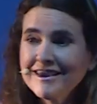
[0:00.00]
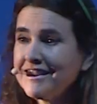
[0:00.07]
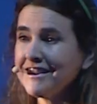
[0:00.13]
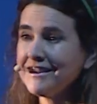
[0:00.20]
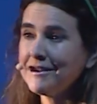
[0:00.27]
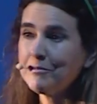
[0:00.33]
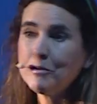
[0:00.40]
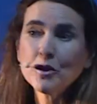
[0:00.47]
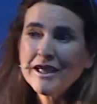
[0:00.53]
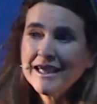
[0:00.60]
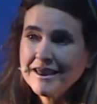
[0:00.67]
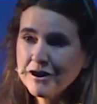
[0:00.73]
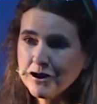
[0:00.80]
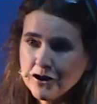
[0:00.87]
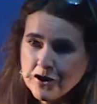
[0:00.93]
and a book
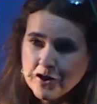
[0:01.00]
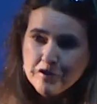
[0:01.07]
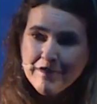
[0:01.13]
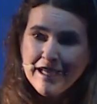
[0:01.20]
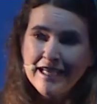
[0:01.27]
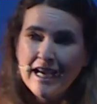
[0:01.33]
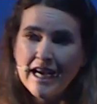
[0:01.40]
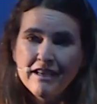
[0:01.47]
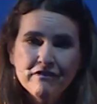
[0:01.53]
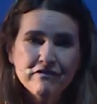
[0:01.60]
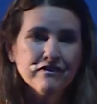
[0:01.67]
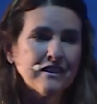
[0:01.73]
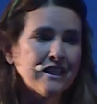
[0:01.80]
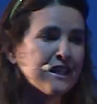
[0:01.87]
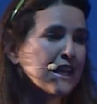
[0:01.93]
editor all my
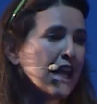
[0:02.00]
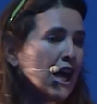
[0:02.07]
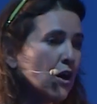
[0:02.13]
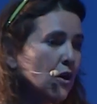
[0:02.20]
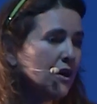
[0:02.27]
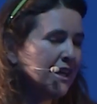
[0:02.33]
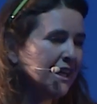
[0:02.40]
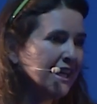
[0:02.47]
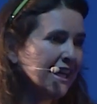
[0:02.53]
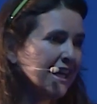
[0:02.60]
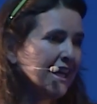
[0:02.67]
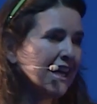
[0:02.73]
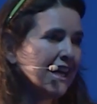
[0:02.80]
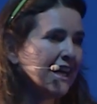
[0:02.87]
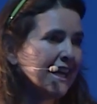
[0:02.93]
life, and now
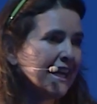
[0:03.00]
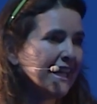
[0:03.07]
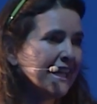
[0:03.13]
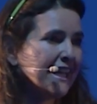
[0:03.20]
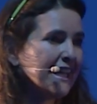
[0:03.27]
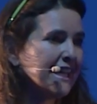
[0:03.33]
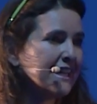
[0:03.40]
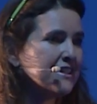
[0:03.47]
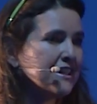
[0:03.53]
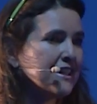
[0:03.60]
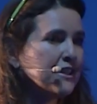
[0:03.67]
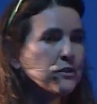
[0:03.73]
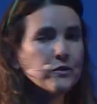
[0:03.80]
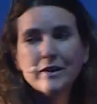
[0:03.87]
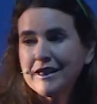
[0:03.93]
I head a
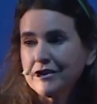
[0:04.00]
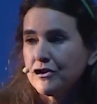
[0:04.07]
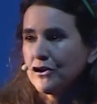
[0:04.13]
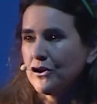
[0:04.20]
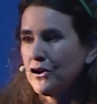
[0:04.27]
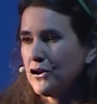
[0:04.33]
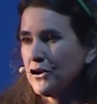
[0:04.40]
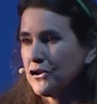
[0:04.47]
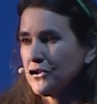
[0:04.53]
UNESCO